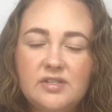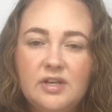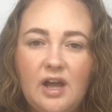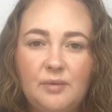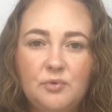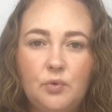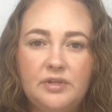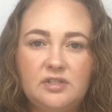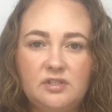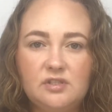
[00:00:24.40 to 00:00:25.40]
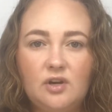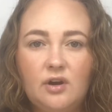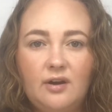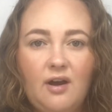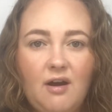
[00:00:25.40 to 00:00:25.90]
look, I'm going to
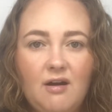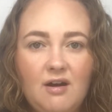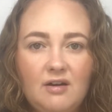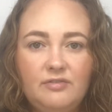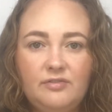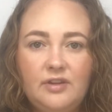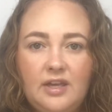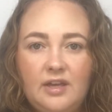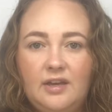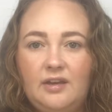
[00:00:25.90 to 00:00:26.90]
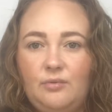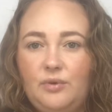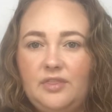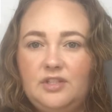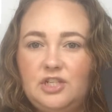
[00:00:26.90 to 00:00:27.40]
start off
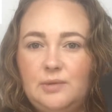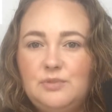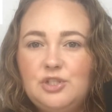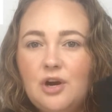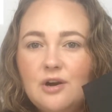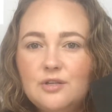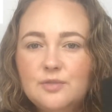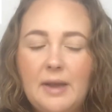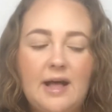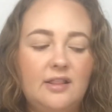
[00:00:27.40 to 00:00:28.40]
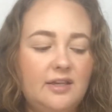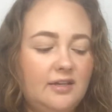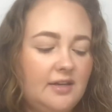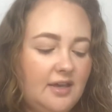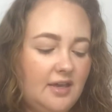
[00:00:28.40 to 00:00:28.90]
with the James Charles palette
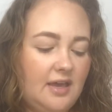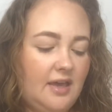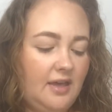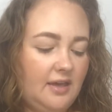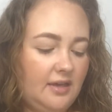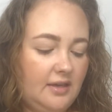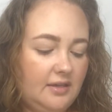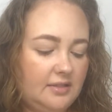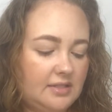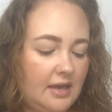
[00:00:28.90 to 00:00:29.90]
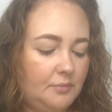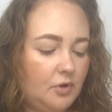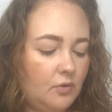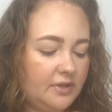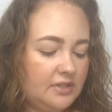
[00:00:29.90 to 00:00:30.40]
and I'm
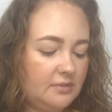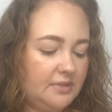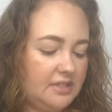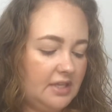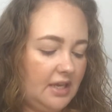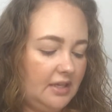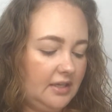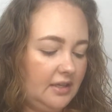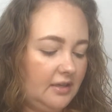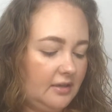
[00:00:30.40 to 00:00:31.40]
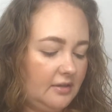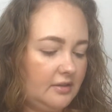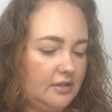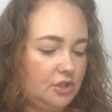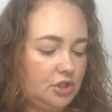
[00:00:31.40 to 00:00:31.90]
going to be taking
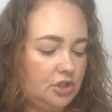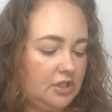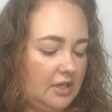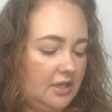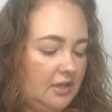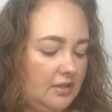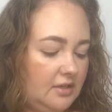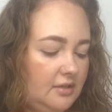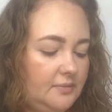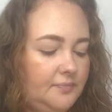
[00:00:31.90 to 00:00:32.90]
this shade